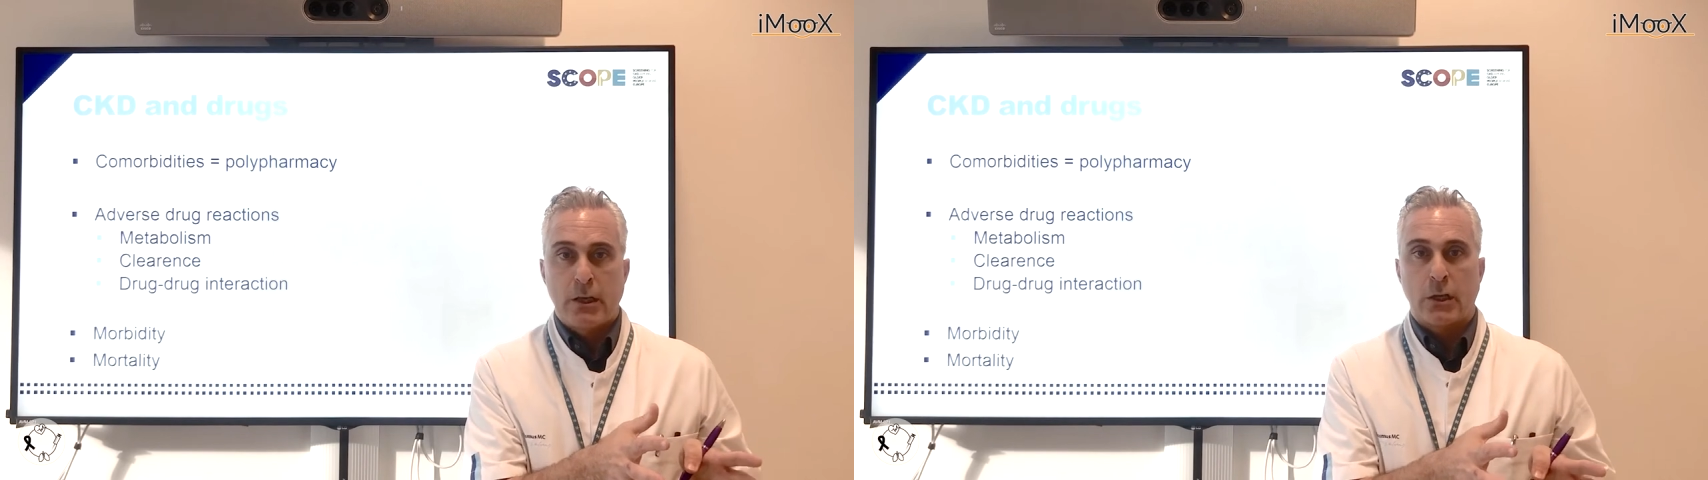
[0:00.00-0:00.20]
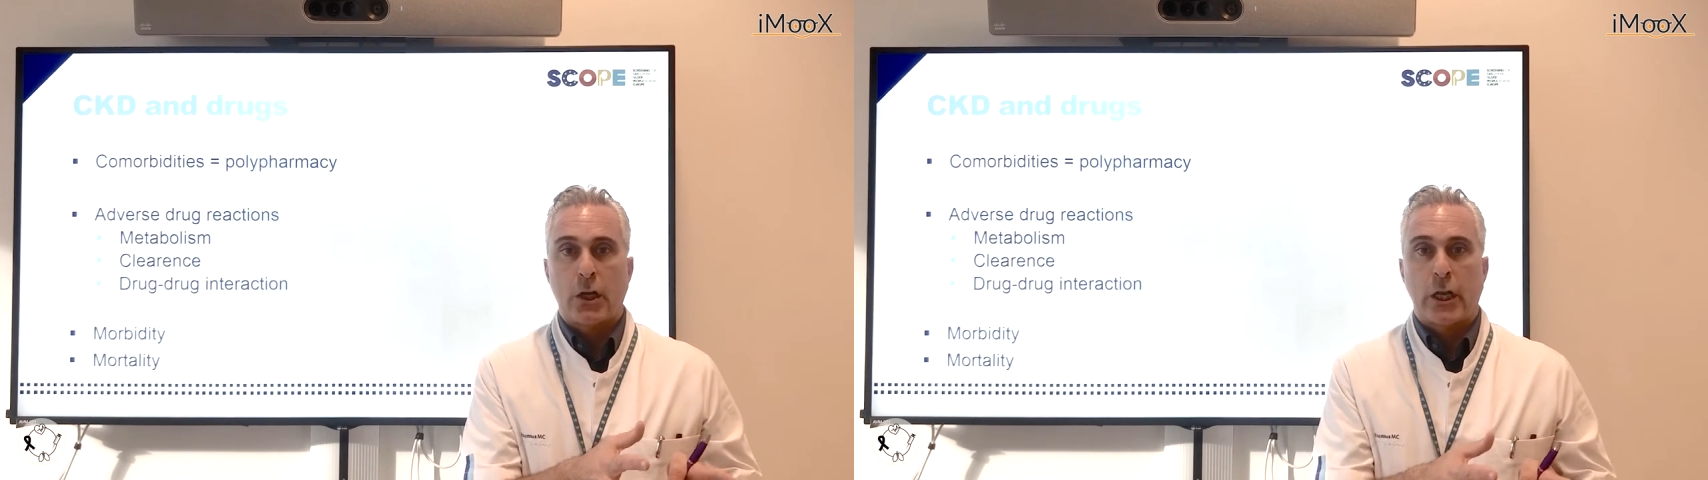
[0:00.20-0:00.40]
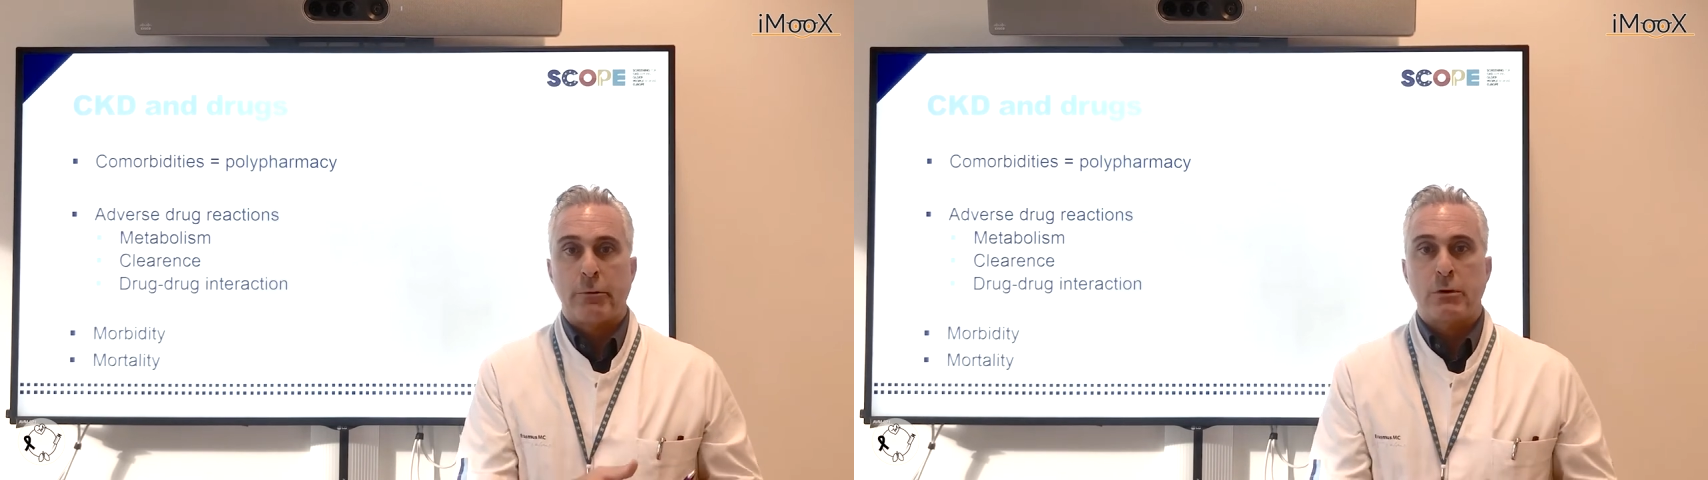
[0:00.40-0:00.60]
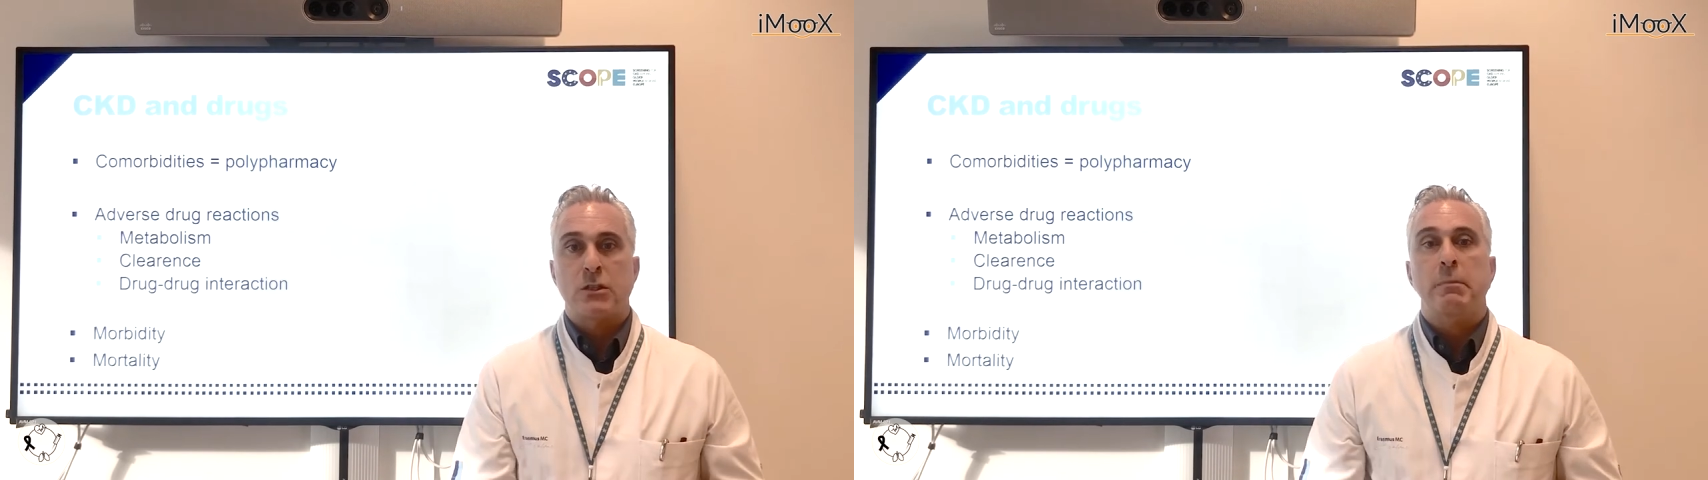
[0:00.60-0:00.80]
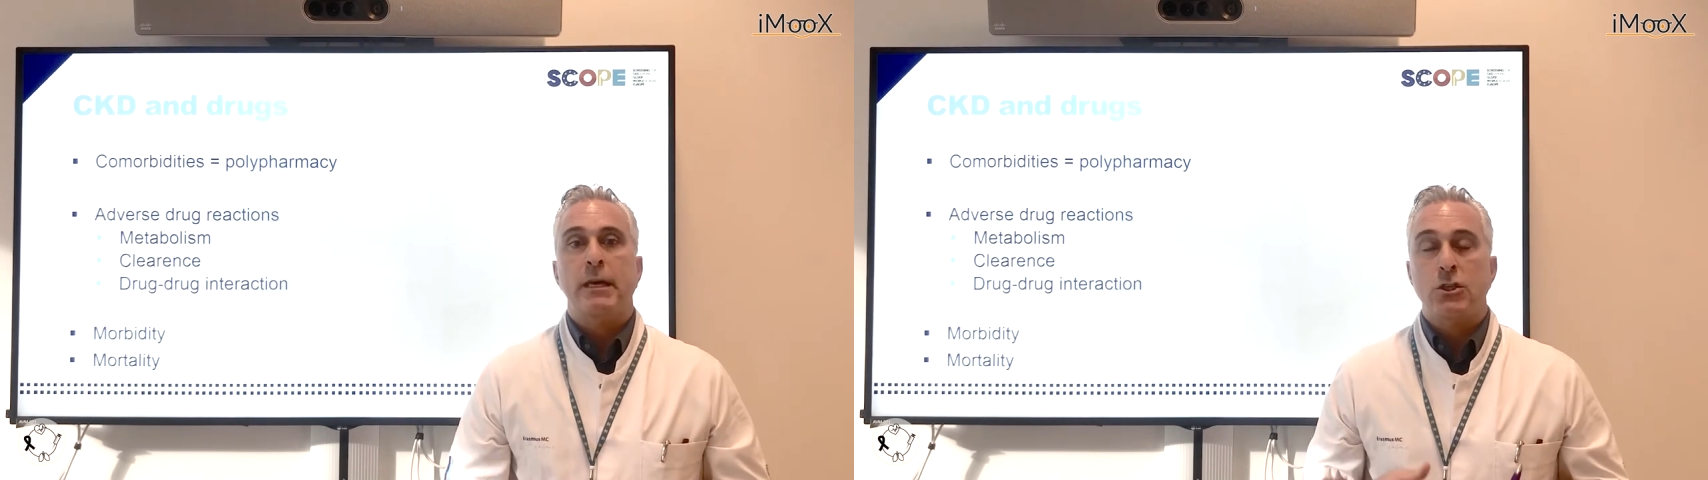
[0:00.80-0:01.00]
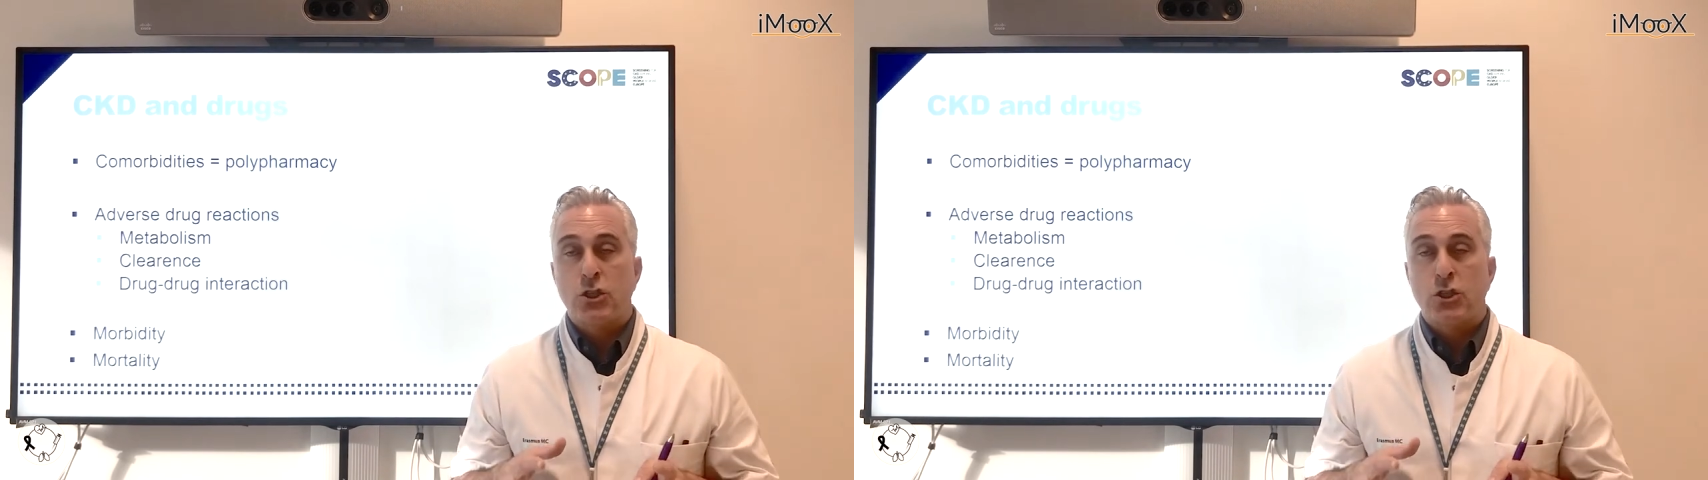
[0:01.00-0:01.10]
and clearance may